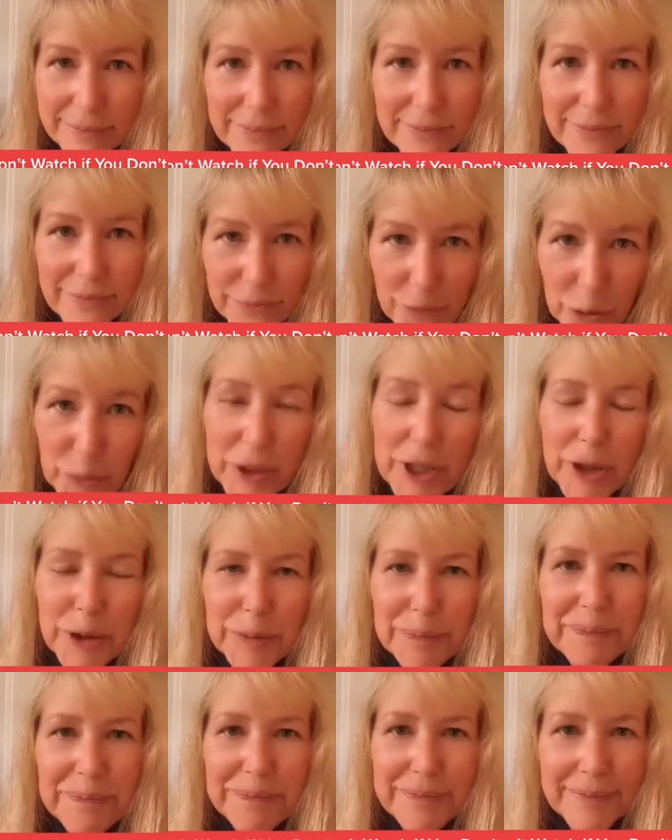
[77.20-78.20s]
For real.
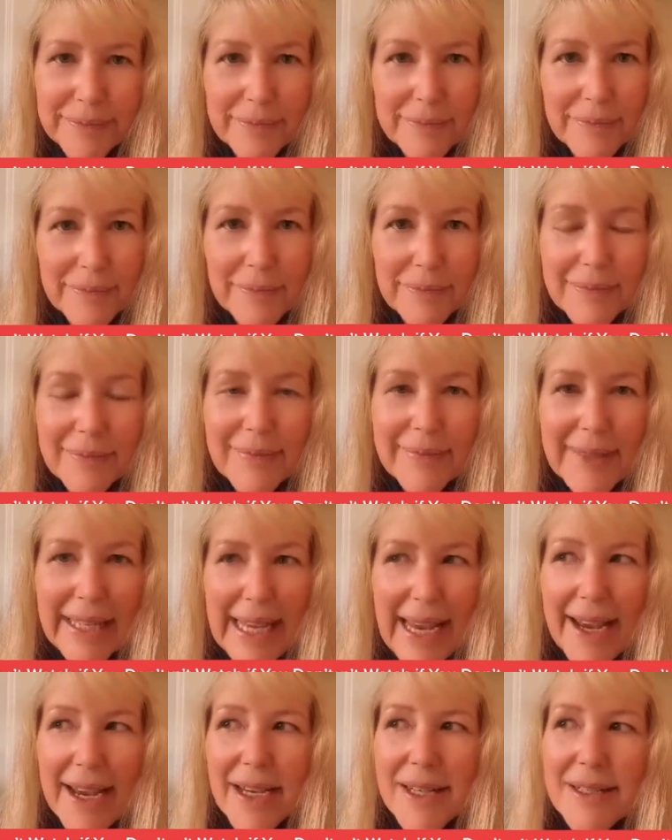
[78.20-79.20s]

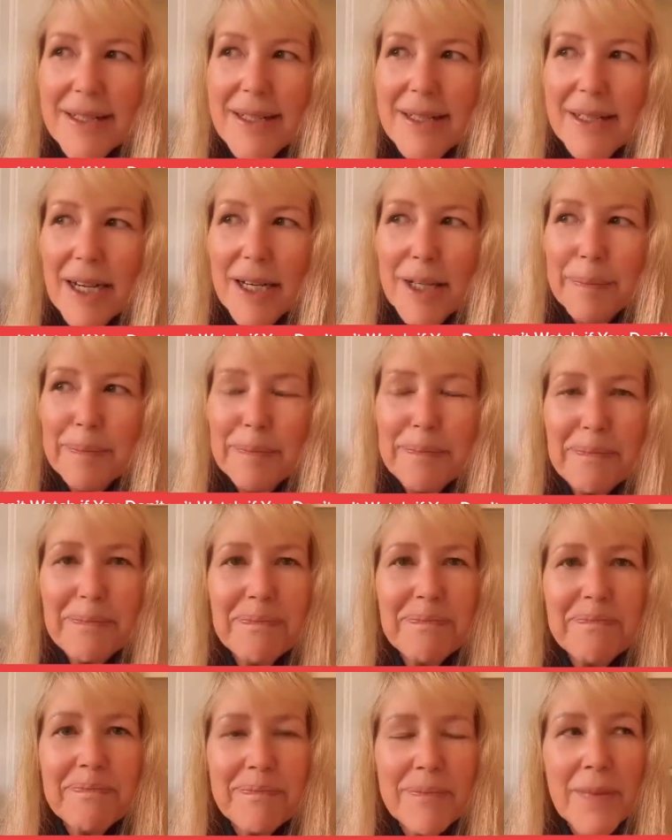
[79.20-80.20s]
And, um,
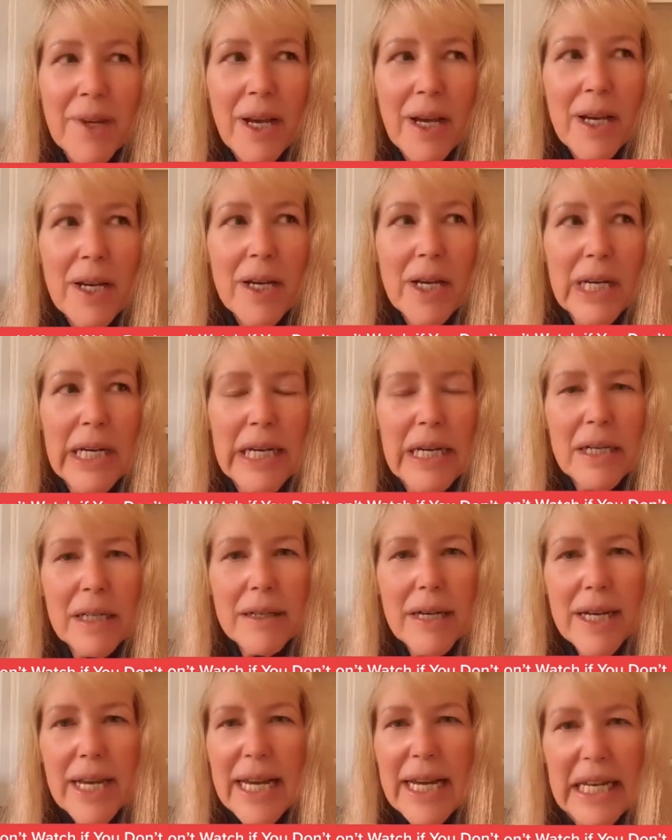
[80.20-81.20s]

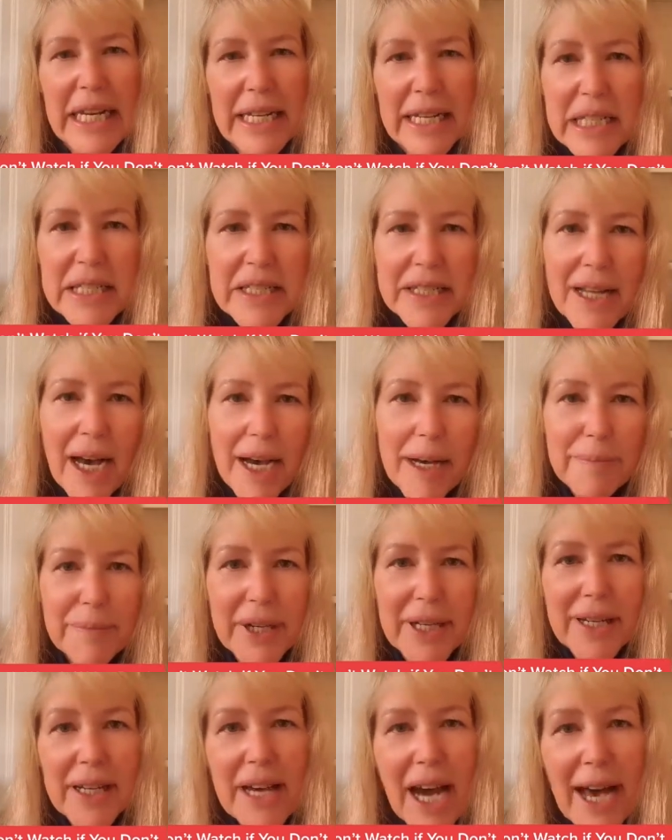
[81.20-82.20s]
and it is not,
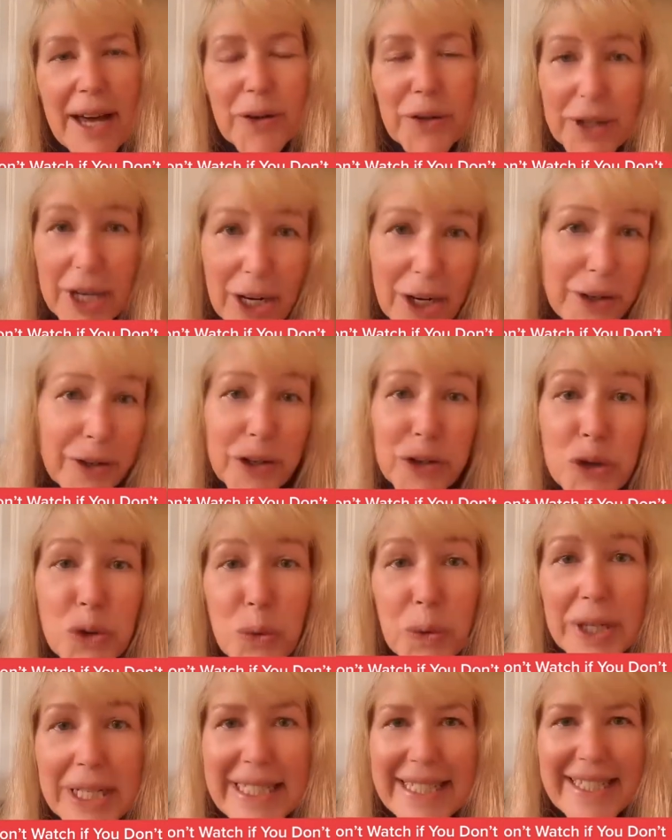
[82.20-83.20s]
bec- I don't care who
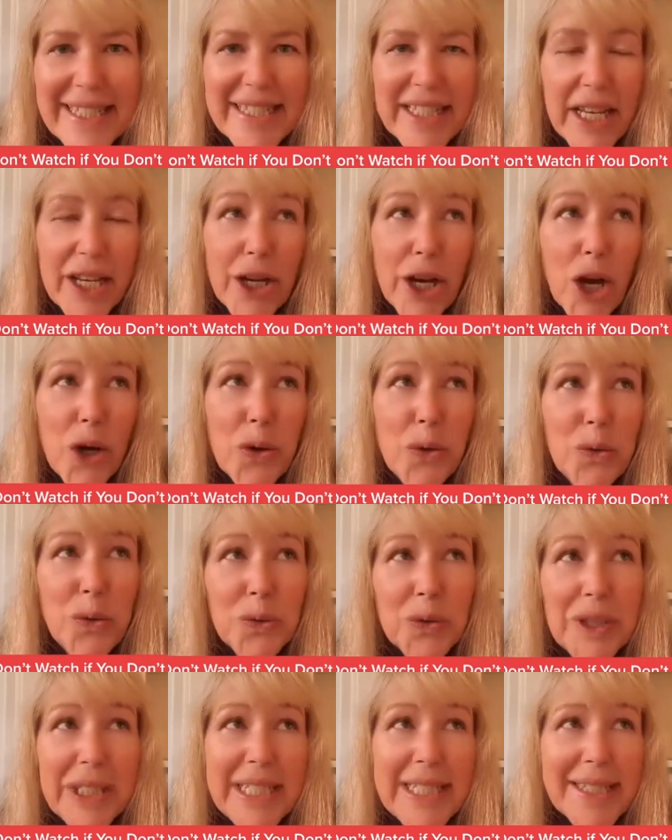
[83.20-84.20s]
wants to say, oh,
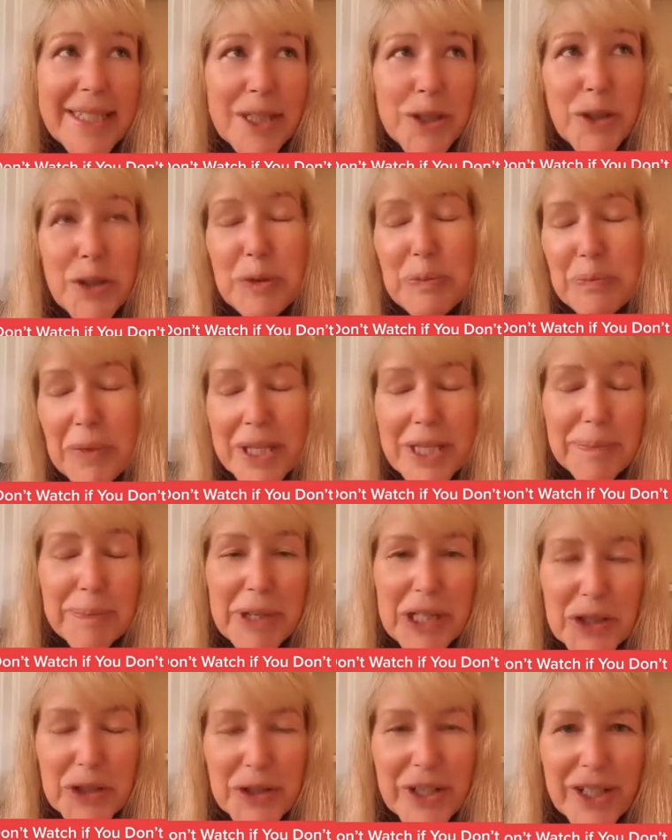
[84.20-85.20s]
Lisa, you must be
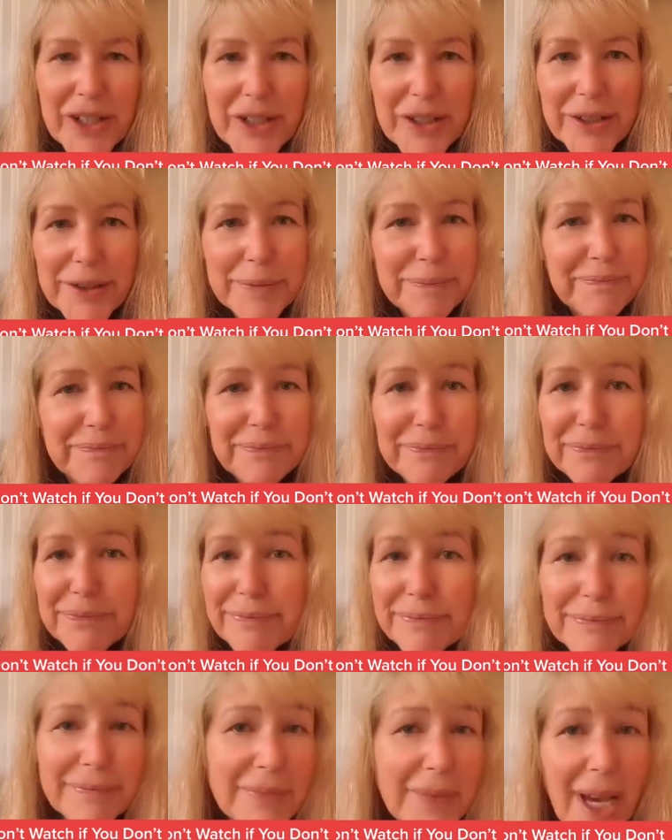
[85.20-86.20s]
triggered.
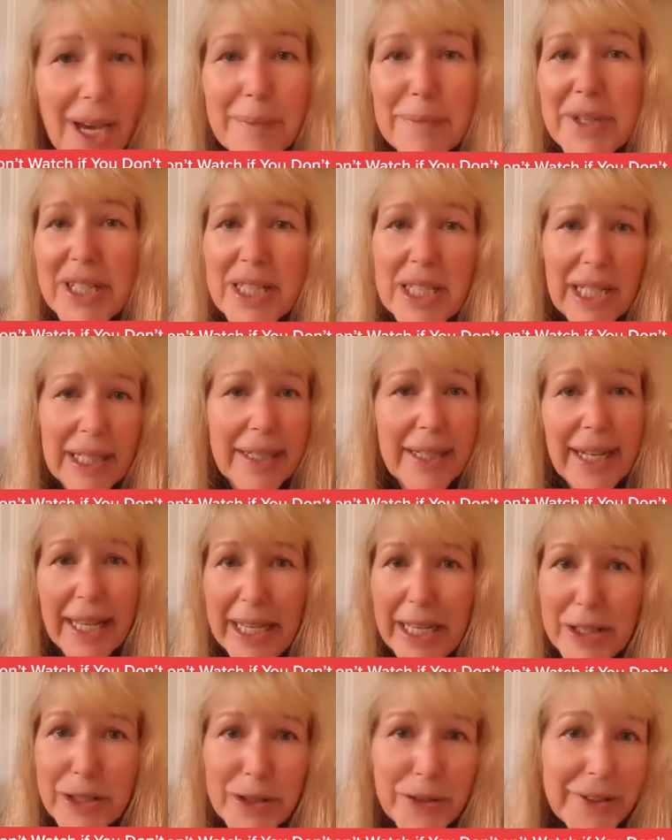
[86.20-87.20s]
I'm just not going to
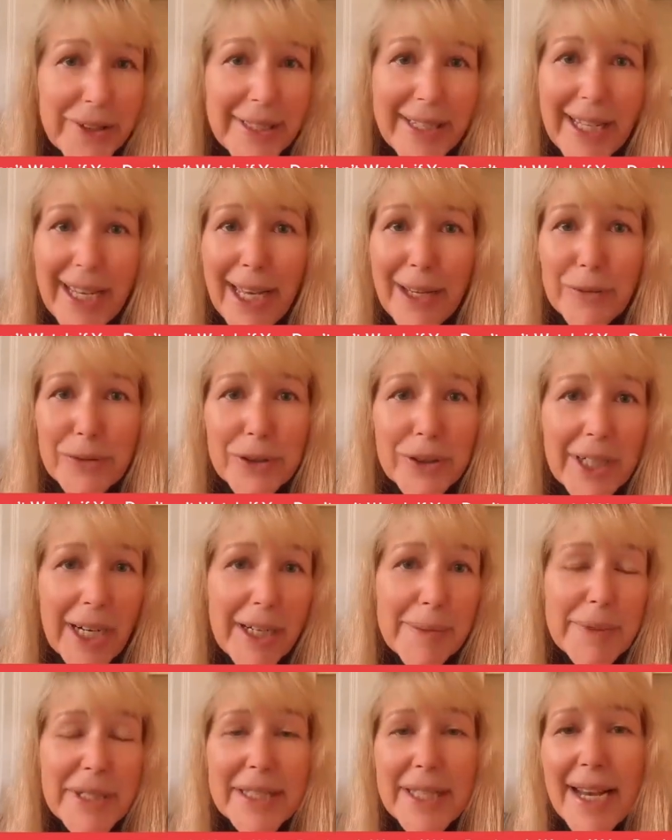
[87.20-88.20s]
answer any hateful
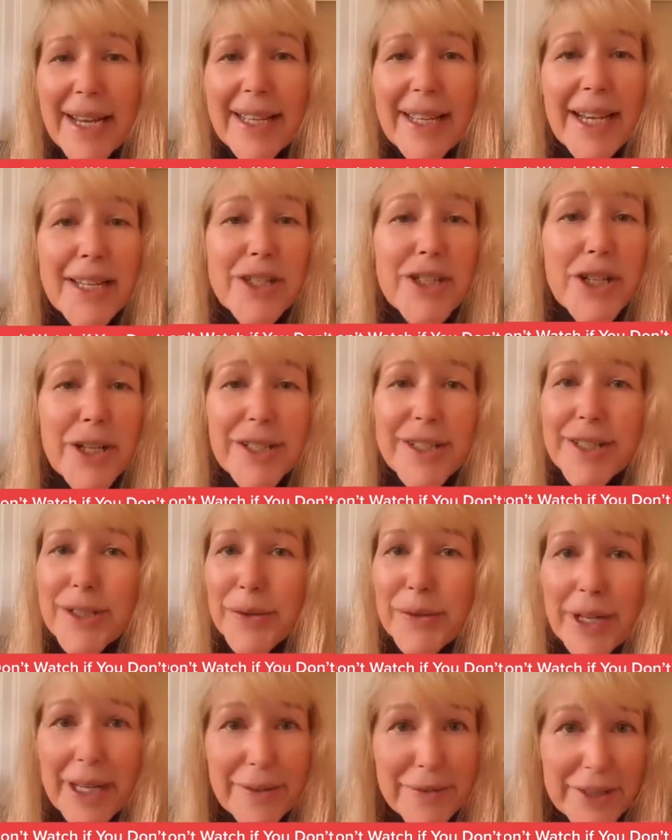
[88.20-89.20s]
comments. I, I just
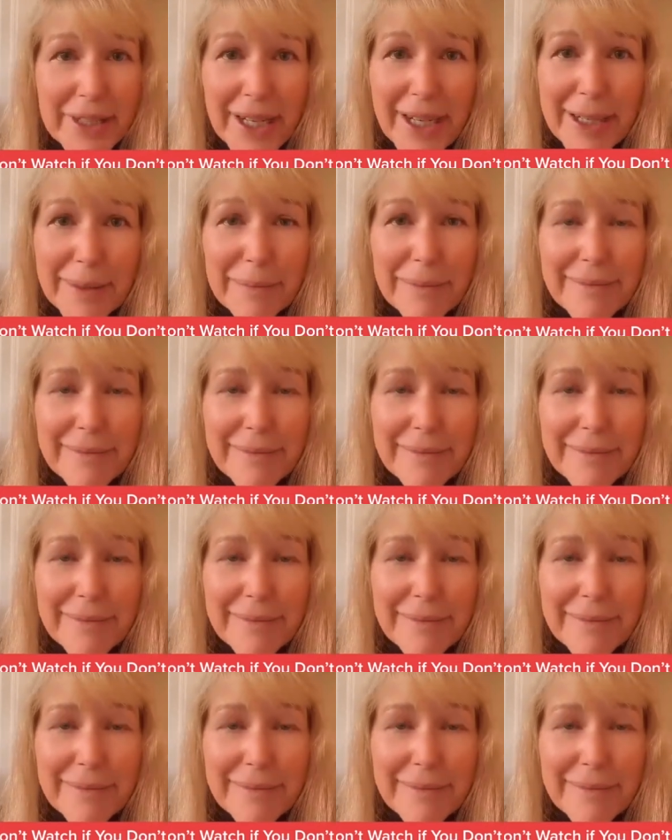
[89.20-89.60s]
don't have time.